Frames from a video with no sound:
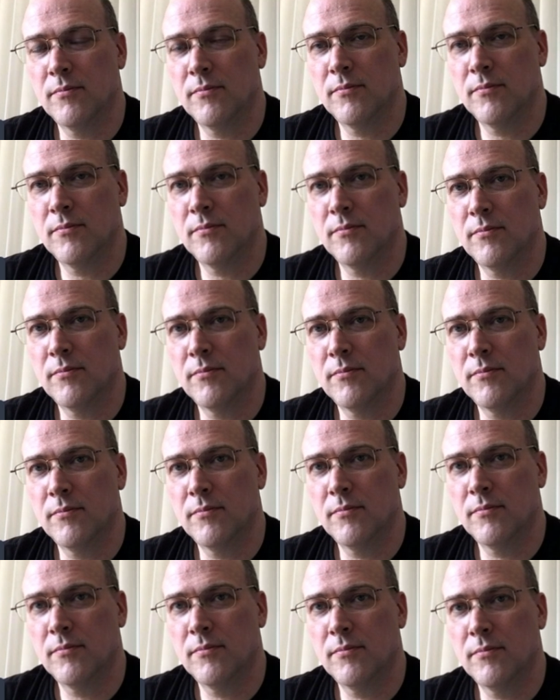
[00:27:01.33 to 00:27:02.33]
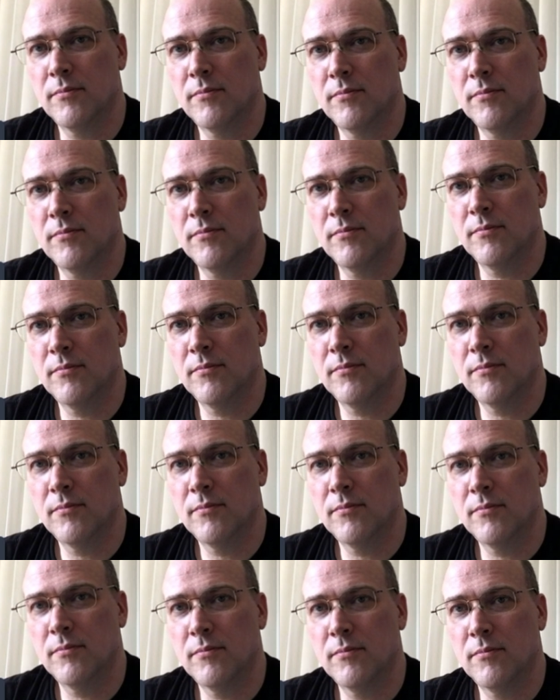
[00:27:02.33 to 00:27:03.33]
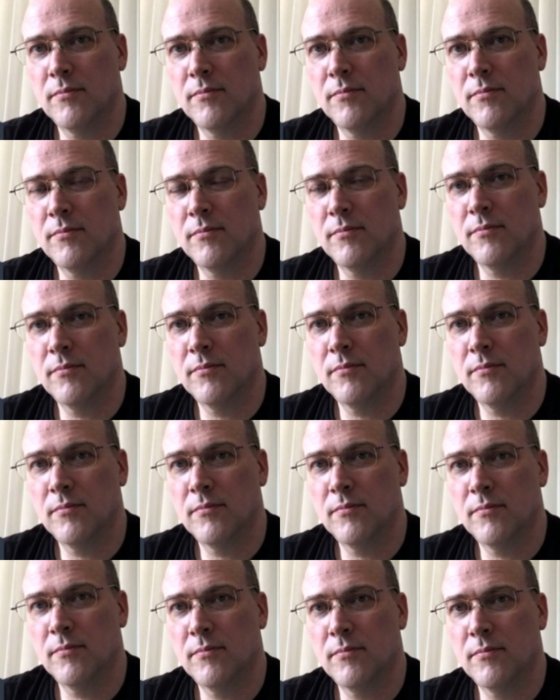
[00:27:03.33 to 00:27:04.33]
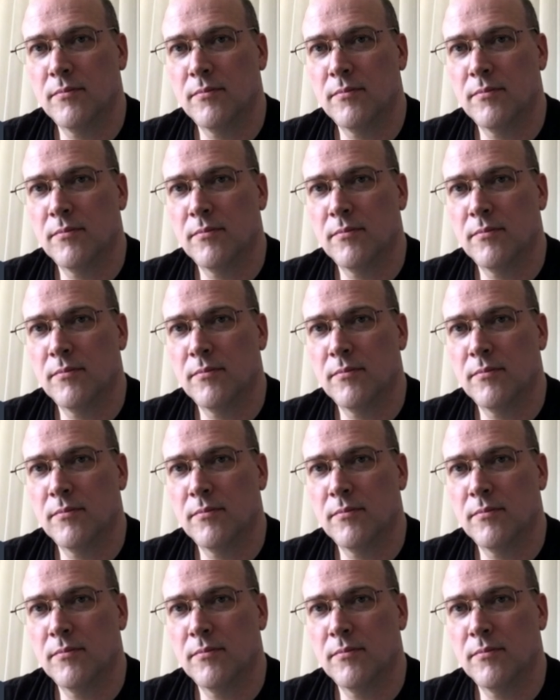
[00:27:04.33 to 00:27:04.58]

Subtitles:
No words are spoken by the person on screen.